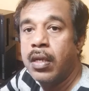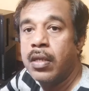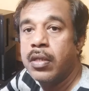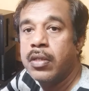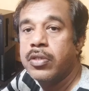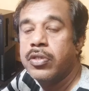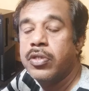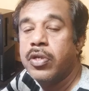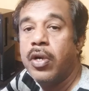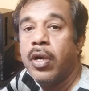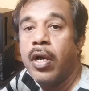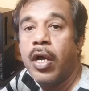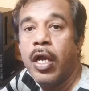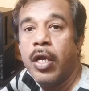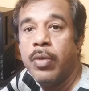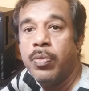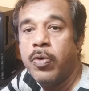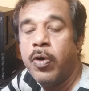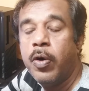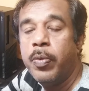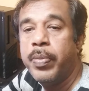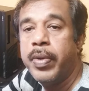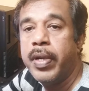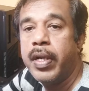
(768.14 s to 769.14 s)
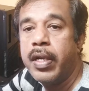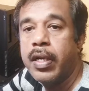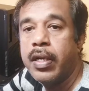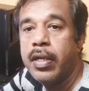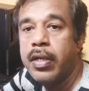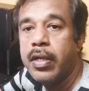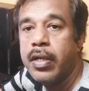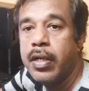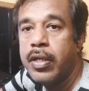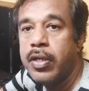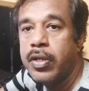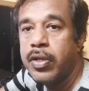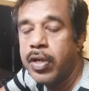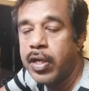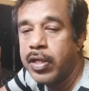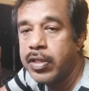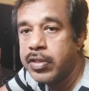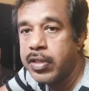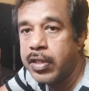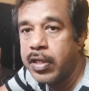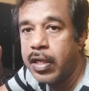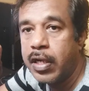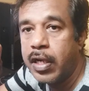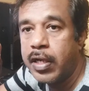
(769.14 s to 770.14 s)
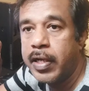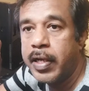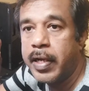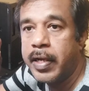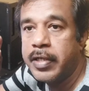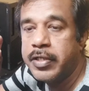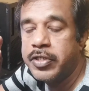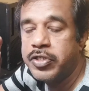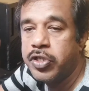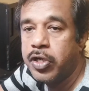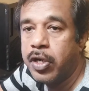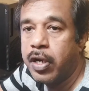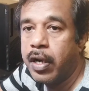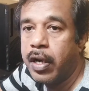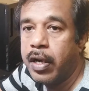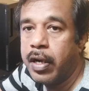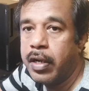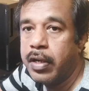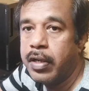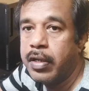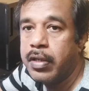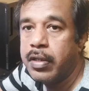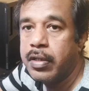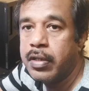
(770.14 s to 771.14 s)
So I'm hoping uh, you guys really enjoyed